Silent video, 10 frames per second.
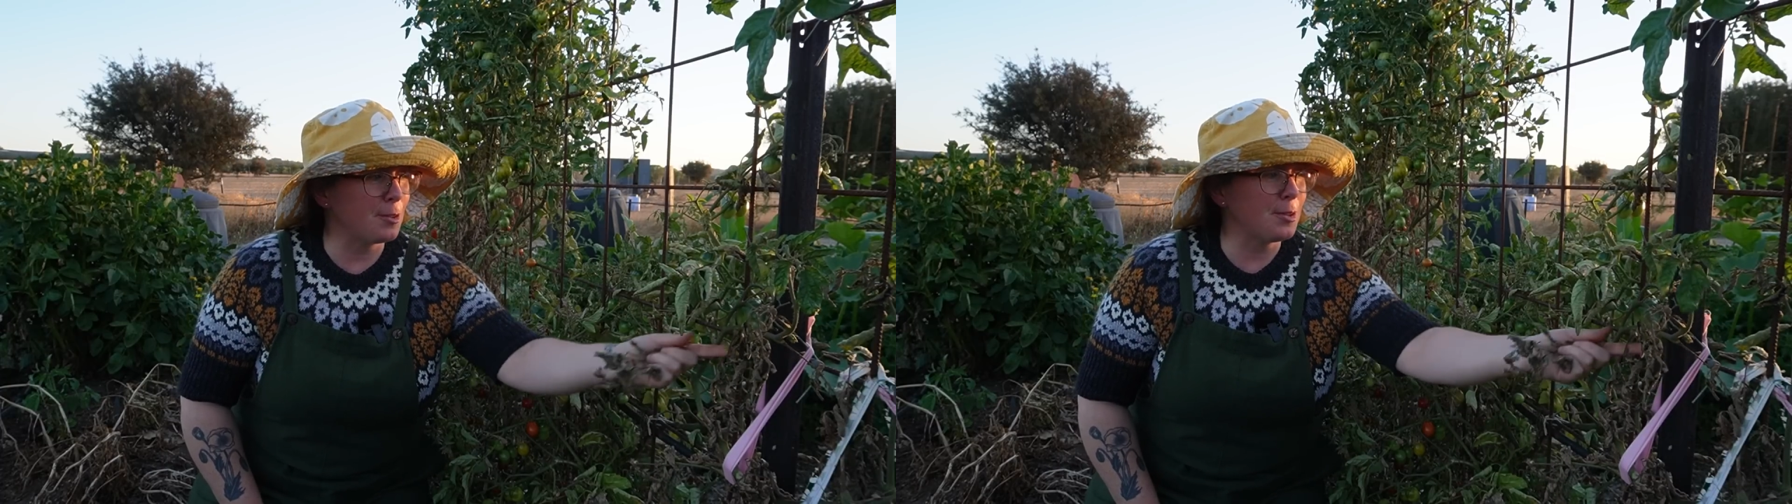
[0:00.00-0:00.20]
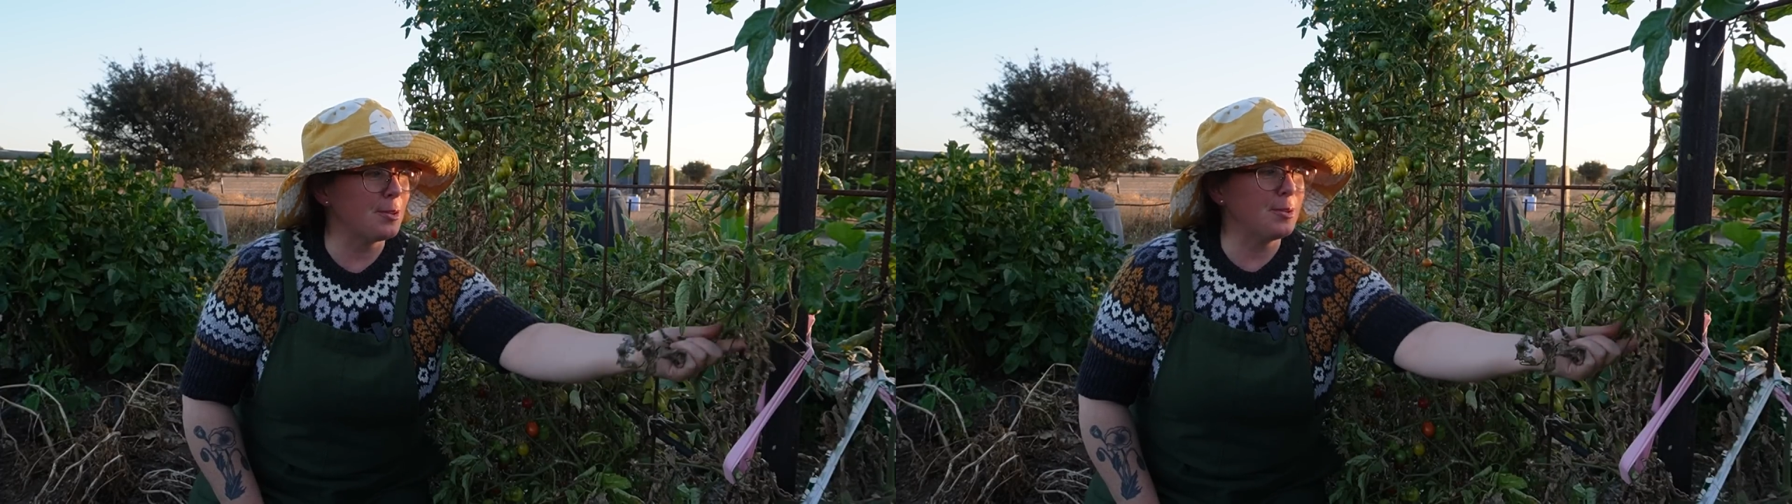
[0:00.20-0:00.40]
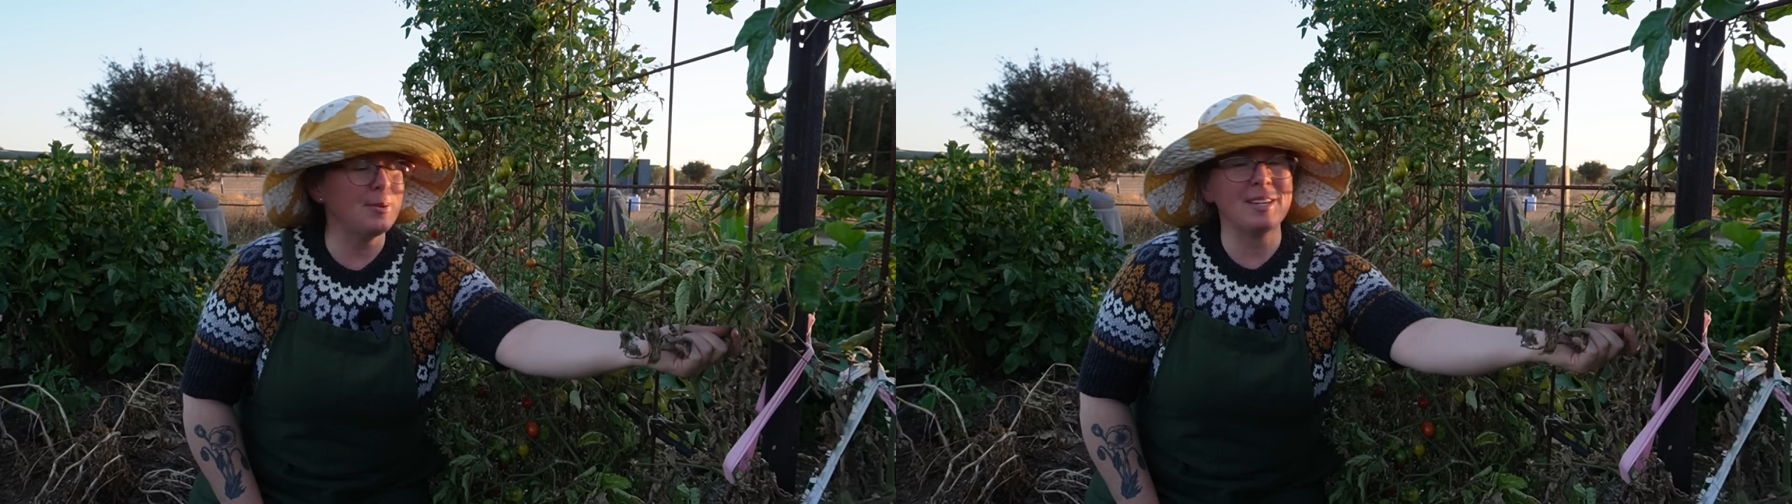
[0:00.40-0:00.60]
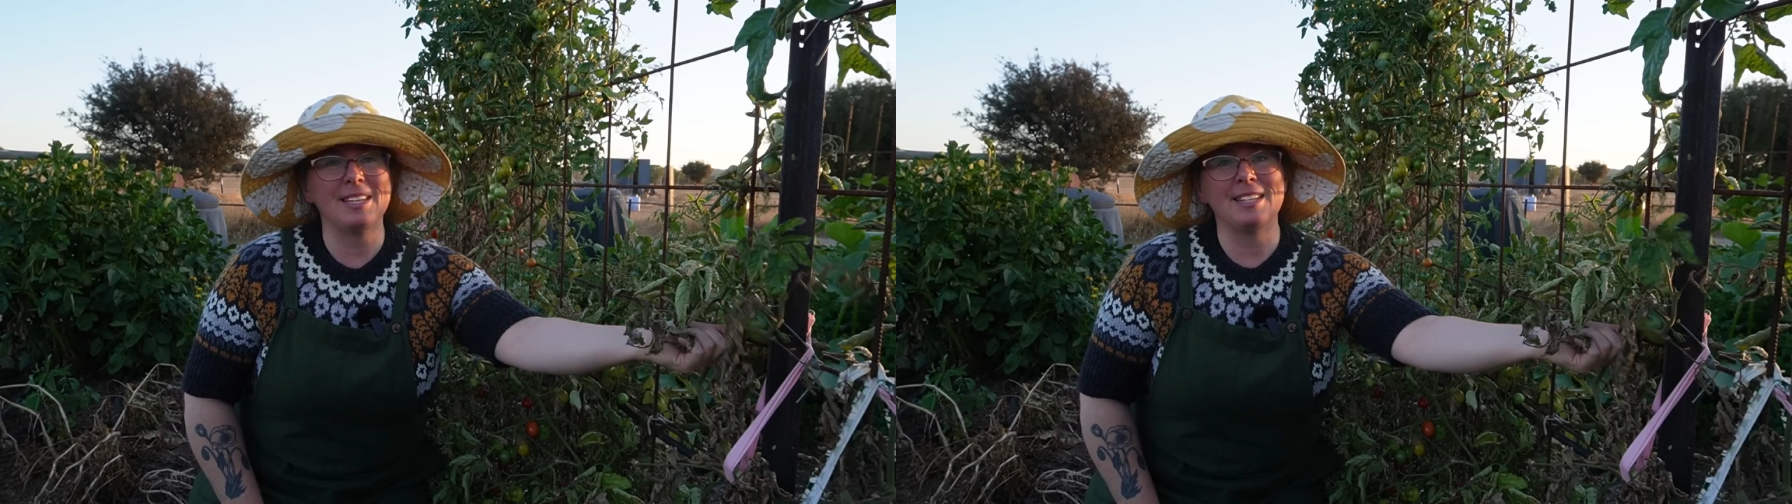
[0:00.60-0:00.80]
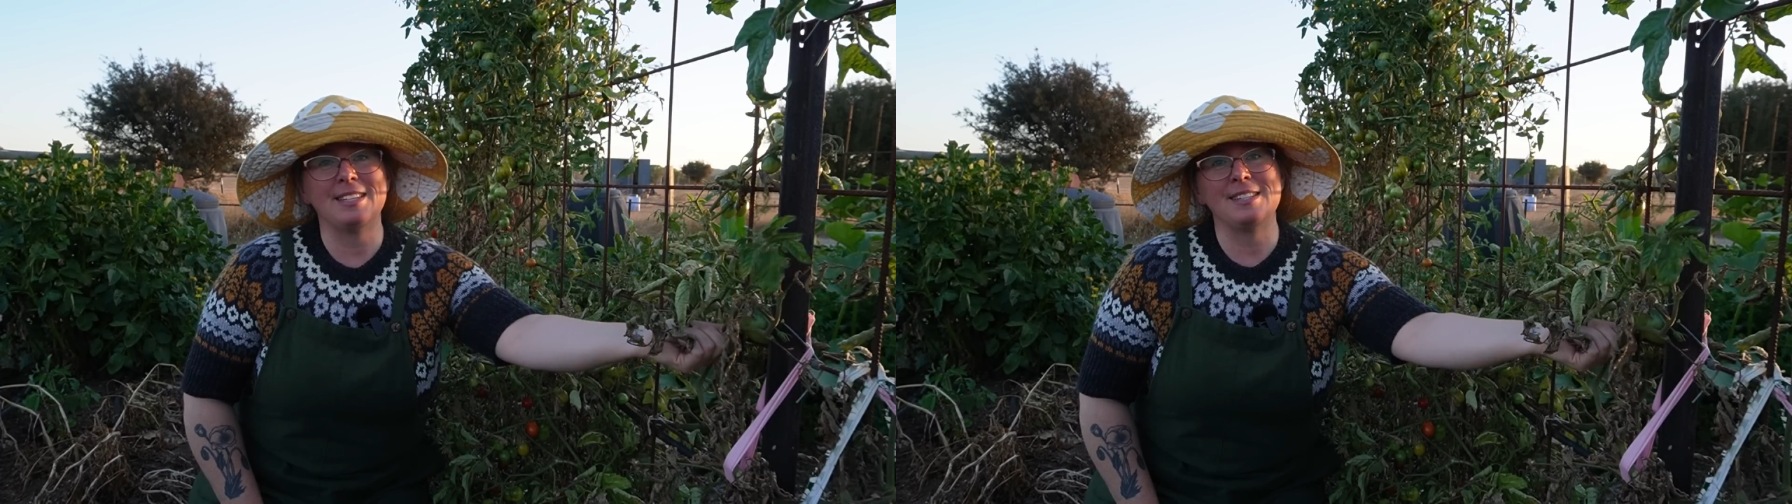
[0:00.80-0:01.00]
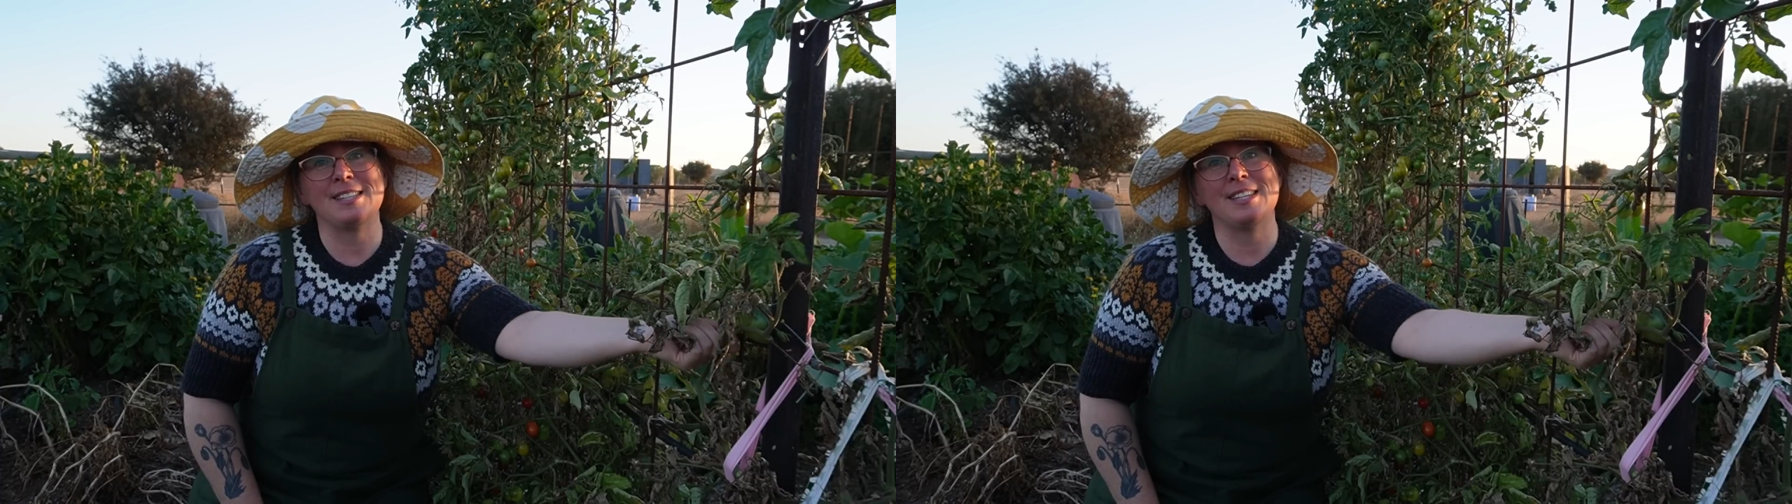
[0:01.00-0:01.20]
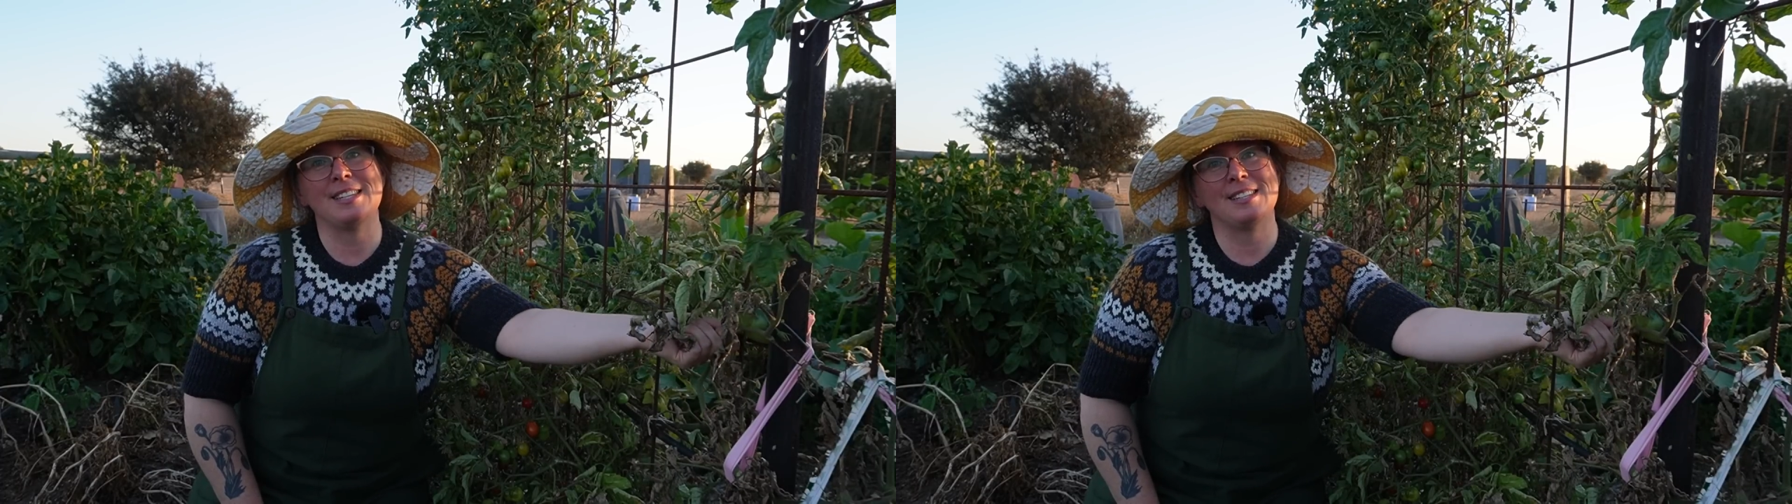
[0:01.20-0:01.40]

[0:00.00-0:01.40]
you and